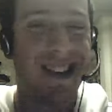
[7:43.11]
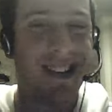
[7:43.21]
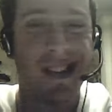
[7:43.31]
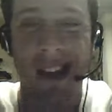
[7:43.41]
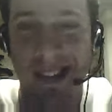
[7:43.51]

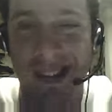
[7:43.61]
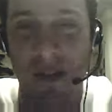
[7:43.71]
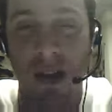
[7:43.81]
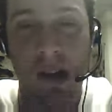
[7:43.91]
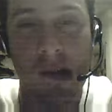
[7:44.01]
like at
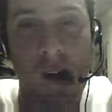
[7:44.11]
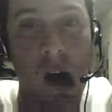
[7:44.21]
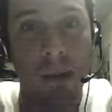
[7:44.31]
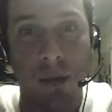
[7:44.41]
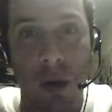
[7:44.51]
7
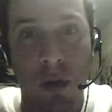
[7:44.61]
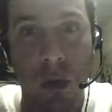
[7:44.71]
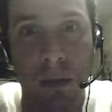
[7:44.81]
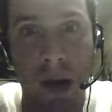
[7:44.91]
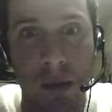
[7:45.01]
o'clock. Before I
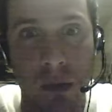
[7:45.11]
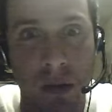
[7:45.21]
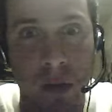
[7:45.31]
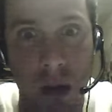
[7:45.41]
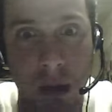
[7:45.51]
tweet around, it was like
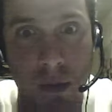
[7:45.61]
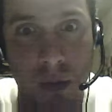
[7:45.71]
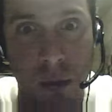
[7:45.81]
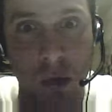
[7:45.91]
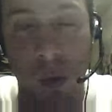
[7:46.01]
10, 11,
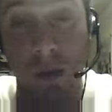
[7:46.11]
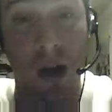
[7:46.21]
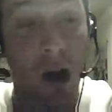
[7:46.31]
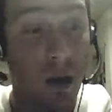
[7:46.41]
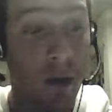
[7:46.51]
or 12
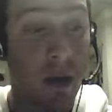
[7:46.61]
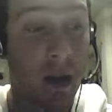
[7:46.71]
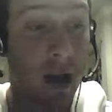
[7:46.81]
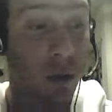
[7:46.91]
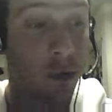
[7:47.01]
o'clock already, and
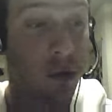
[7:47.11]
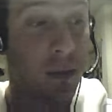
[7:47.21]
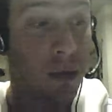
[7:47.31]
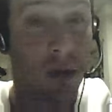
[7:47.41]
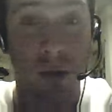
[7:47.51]
I had to go to sleep
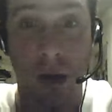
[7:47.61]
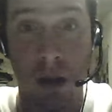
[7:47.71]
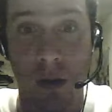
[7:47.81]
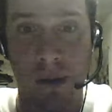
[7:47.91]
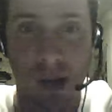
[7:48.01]
soon because I
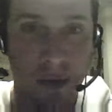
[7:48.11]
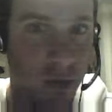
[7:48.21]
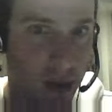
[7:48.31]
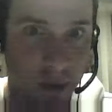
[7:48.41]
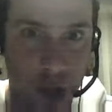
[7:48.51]
have to
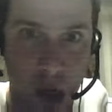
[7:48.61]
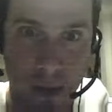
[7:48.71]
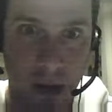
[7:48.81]
obviously have a job